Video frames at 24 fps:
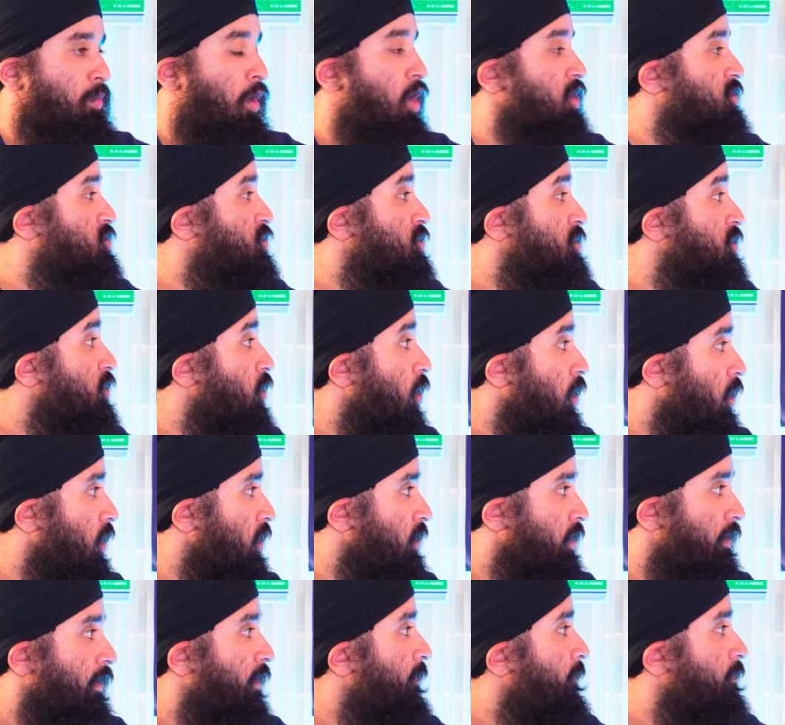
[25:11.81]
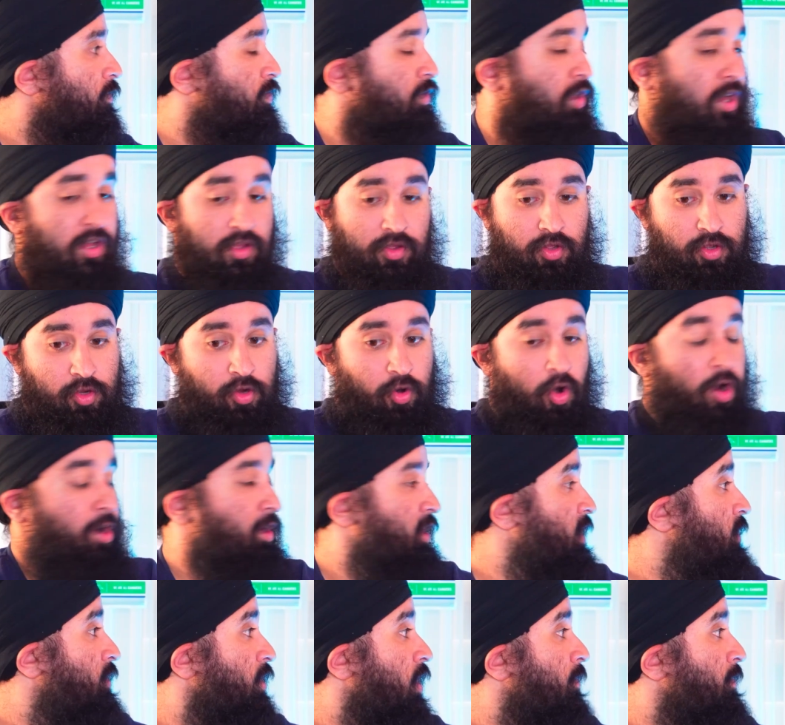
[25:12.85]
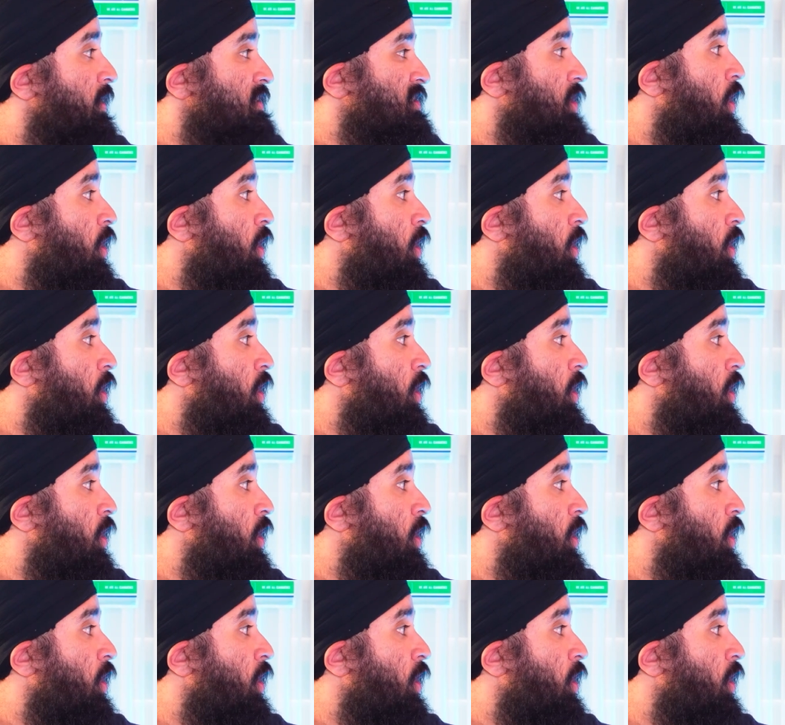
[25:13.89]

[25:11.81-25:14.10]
Montreal, you could argue them